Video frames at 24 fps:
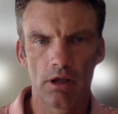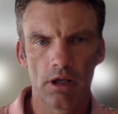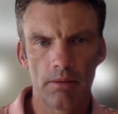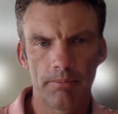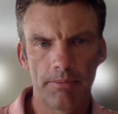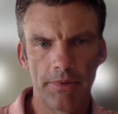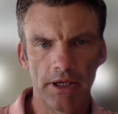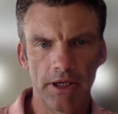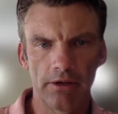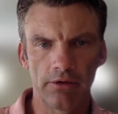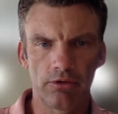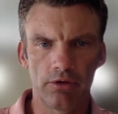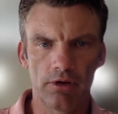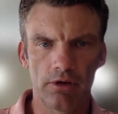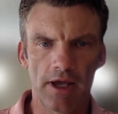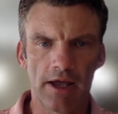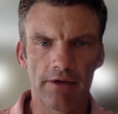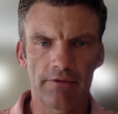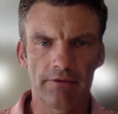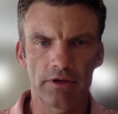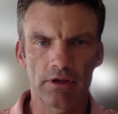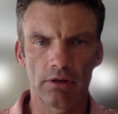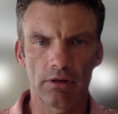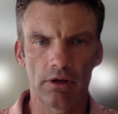because you
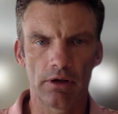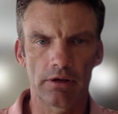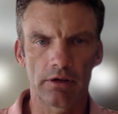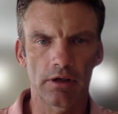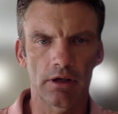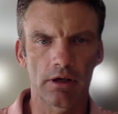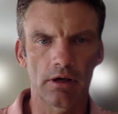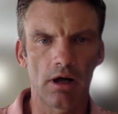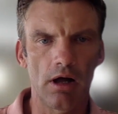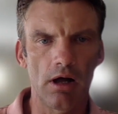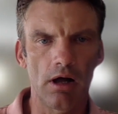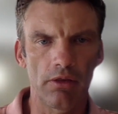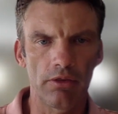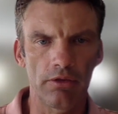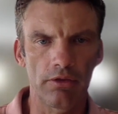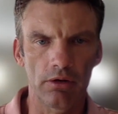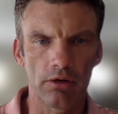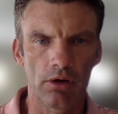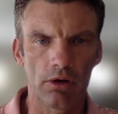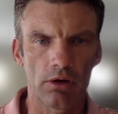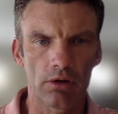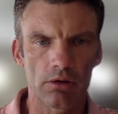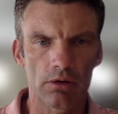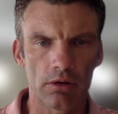haven't looked at all the
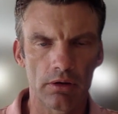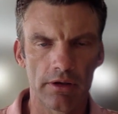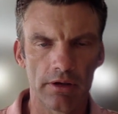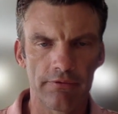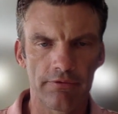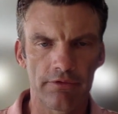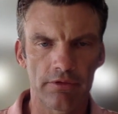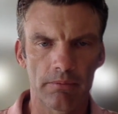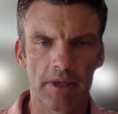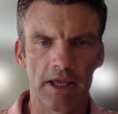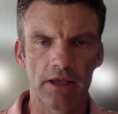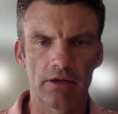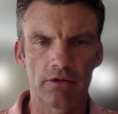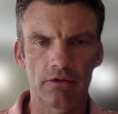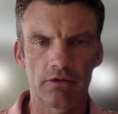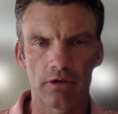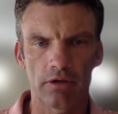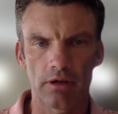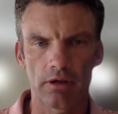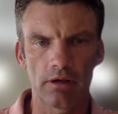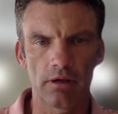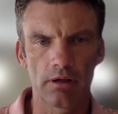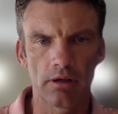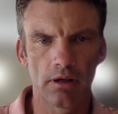local
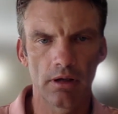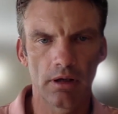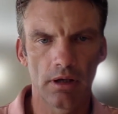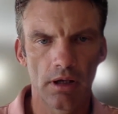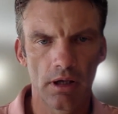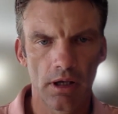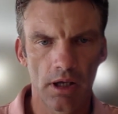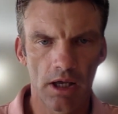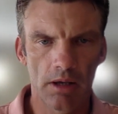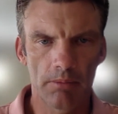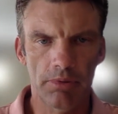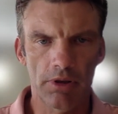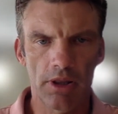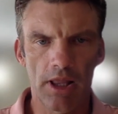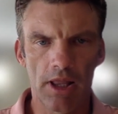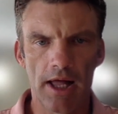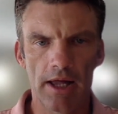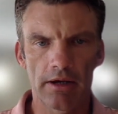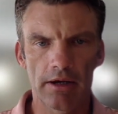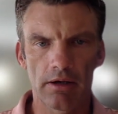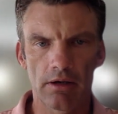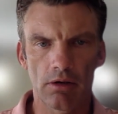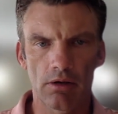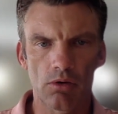information and
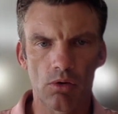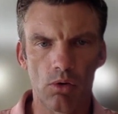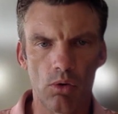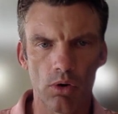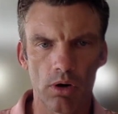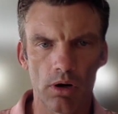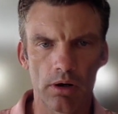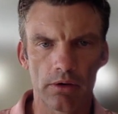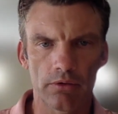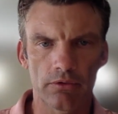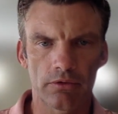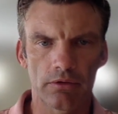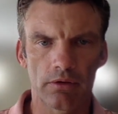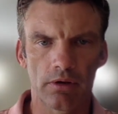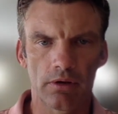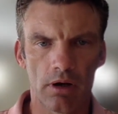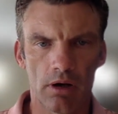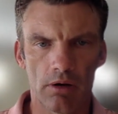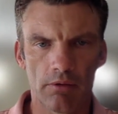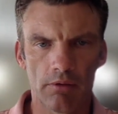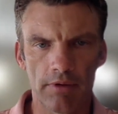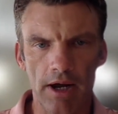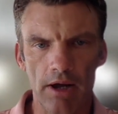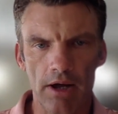plotted a course
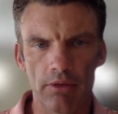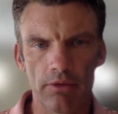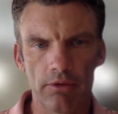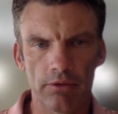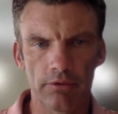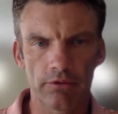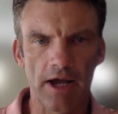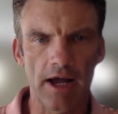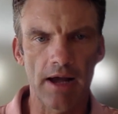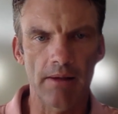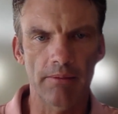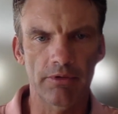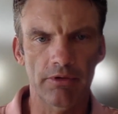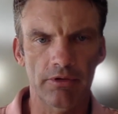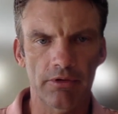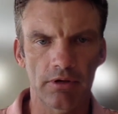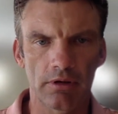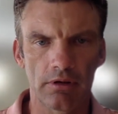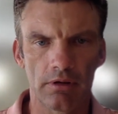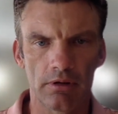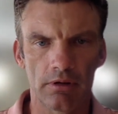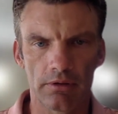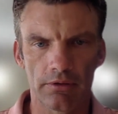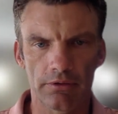around those
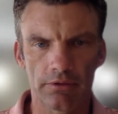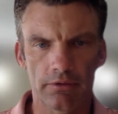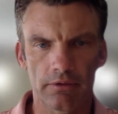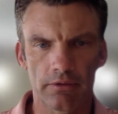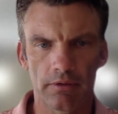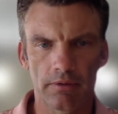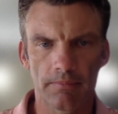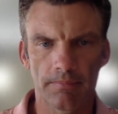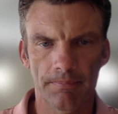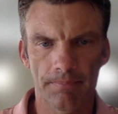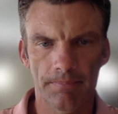obstacles.